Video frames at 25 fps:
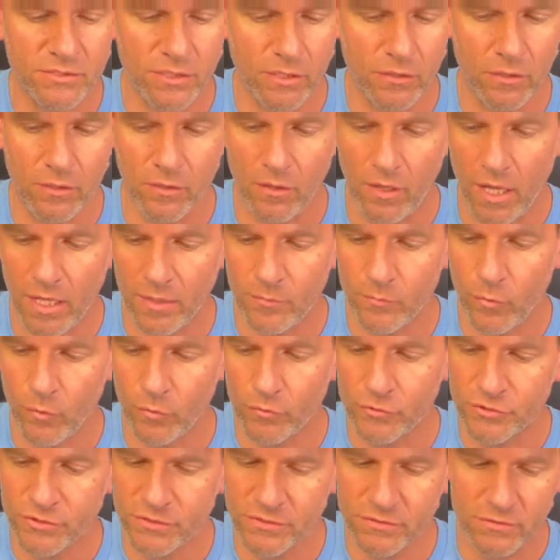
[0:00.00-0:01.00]
a lot
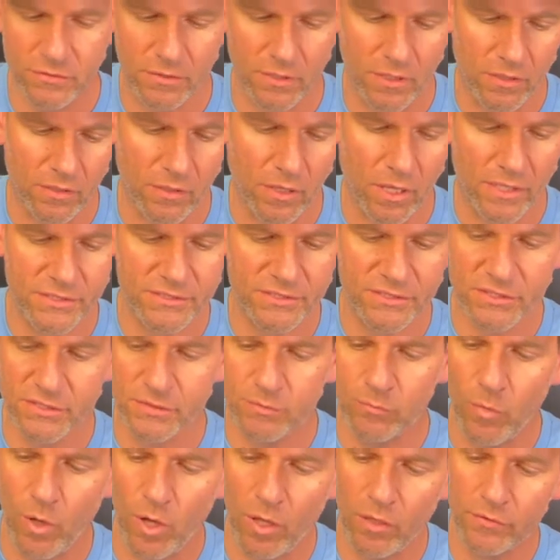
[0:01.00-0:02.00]

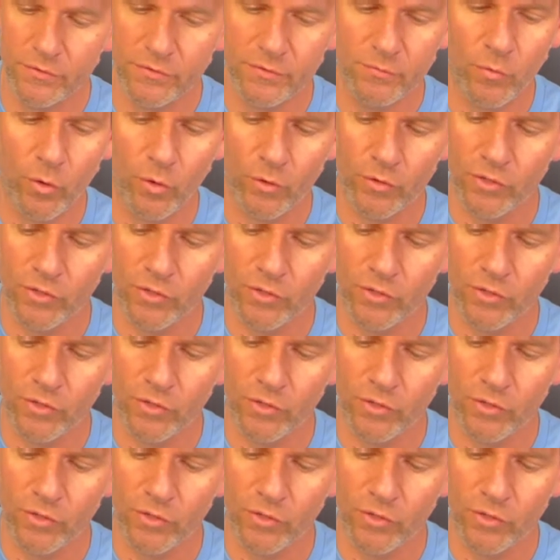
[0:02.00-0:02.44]
smaller, more